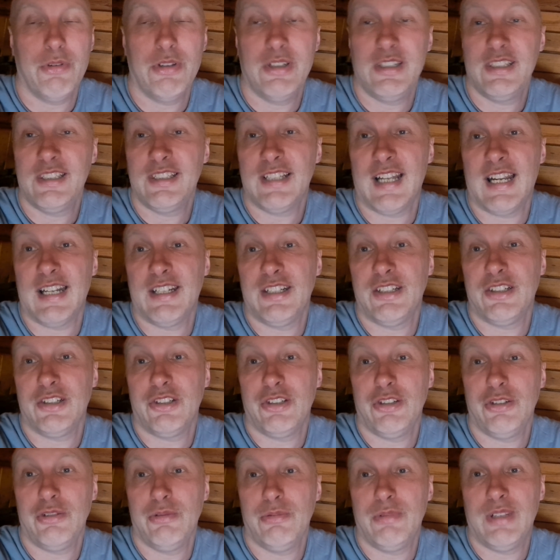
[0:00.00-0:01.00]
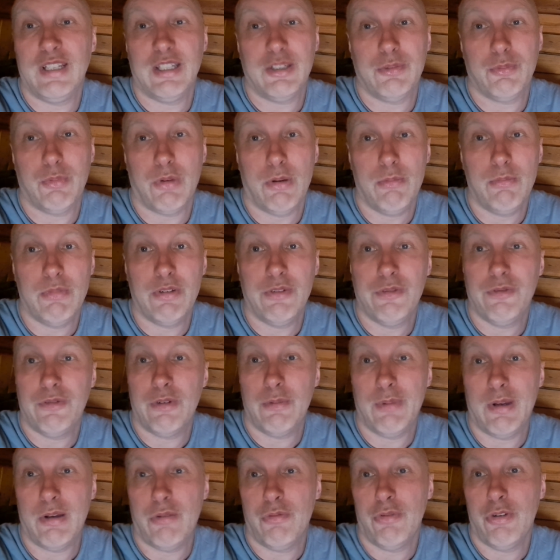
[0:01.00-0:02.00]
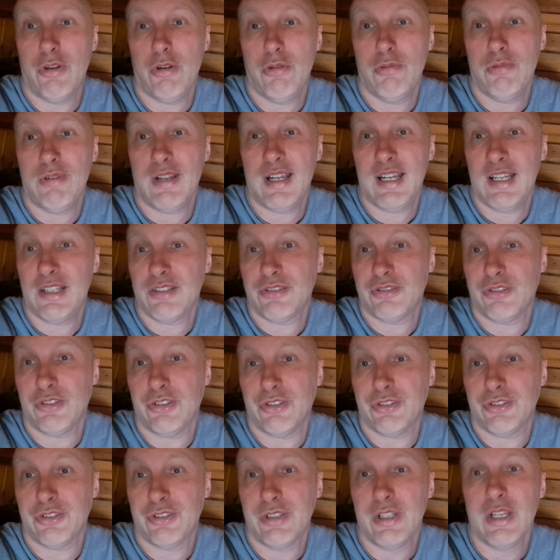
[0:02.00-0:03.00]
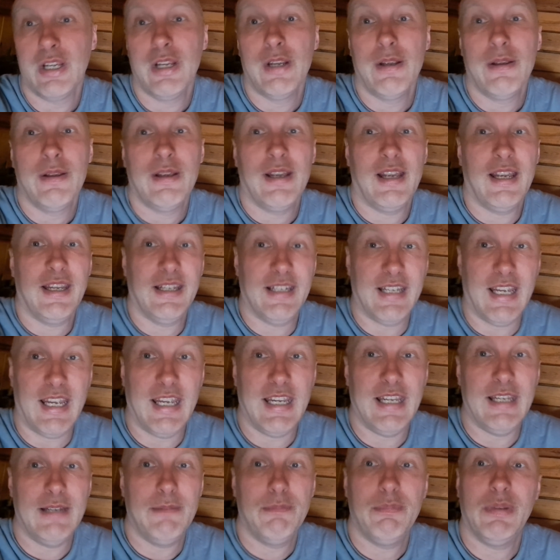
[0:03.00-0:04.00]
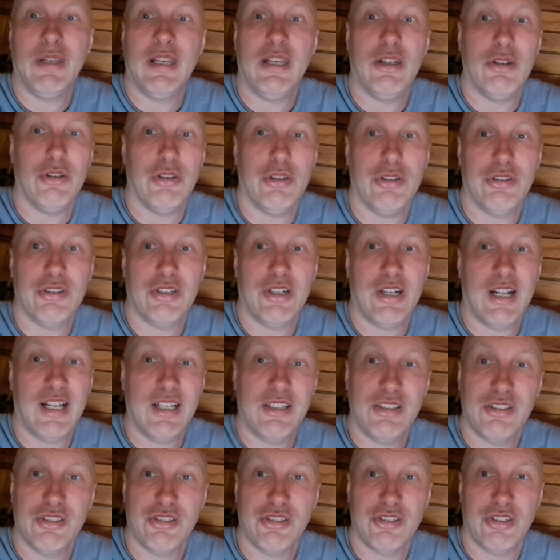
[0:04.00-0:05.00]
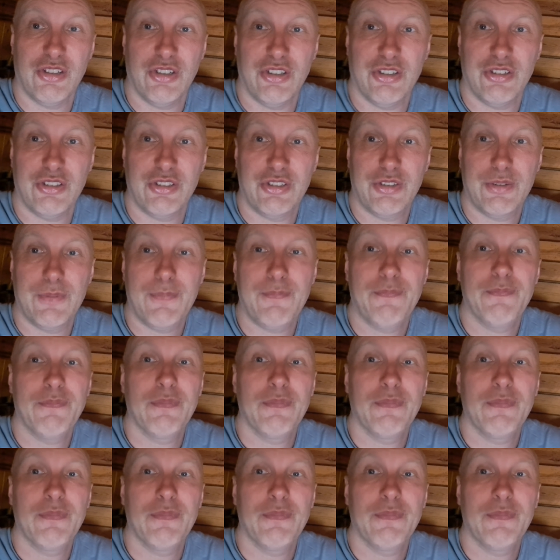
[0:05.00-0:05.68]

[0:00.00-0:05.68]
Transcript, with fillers: So decided to do this one with a well known actress, again being Ursula Andress.